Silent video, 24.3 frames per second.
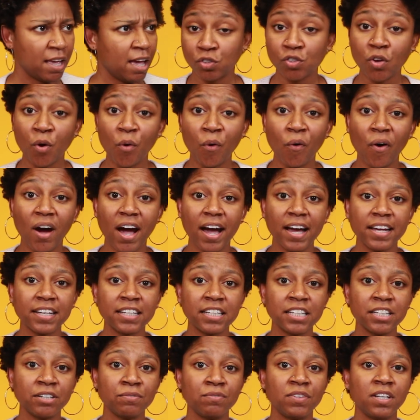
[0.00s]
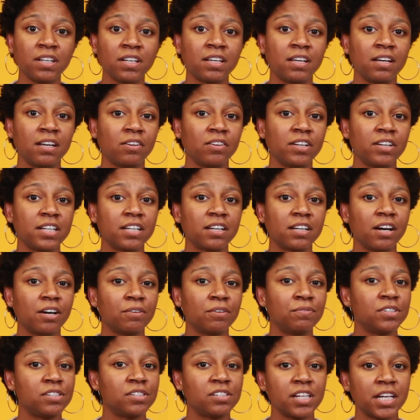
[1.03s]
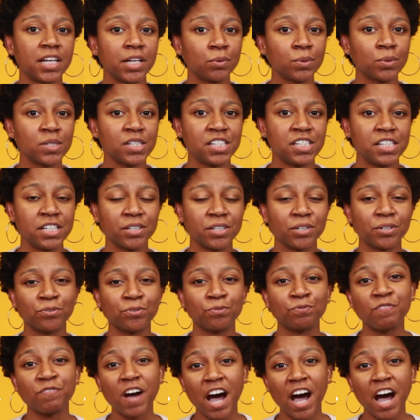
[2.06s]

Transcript: So I give The Killing of a Sacred Deer